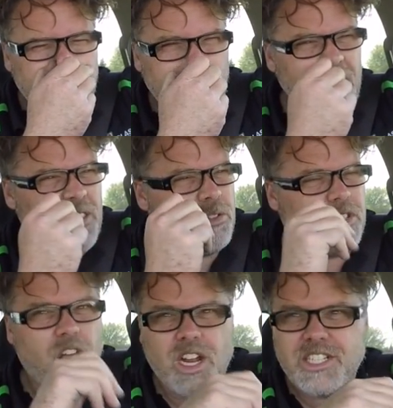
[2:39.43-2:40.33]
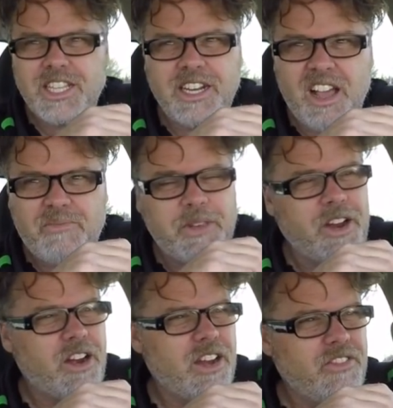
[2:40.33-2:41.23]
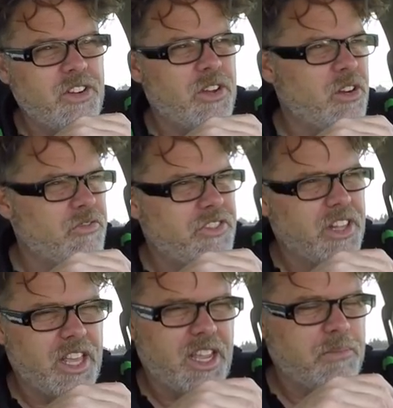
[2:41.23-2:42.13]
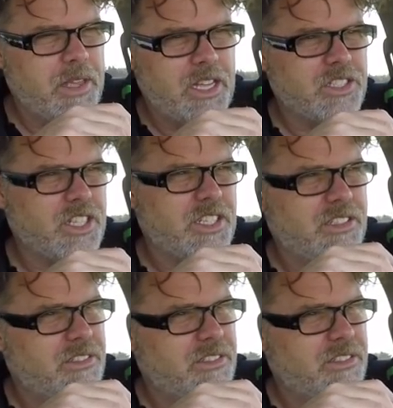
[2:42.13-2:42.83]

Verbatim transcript: Gotta get those logs cleaned off my yard, even though I don't feel like it because I